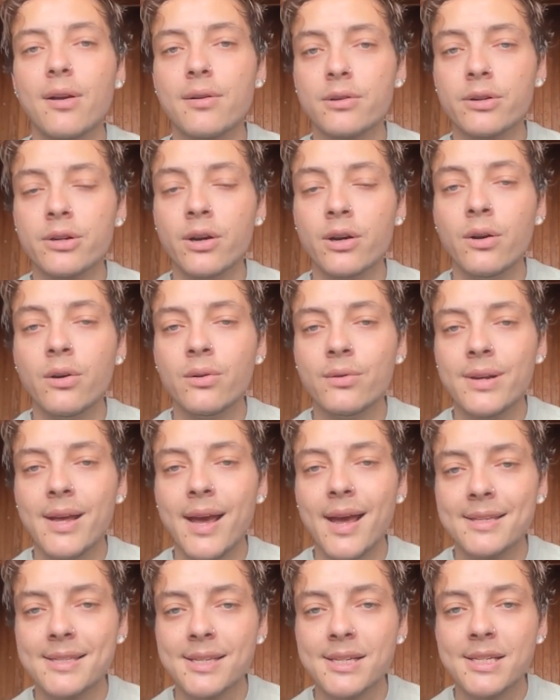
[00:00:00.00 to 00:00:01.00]
on her
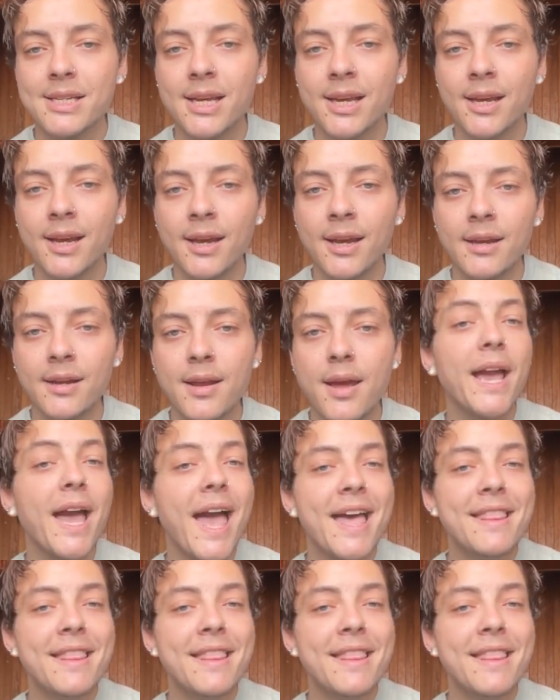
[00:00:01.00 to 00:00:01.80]
own as a teen.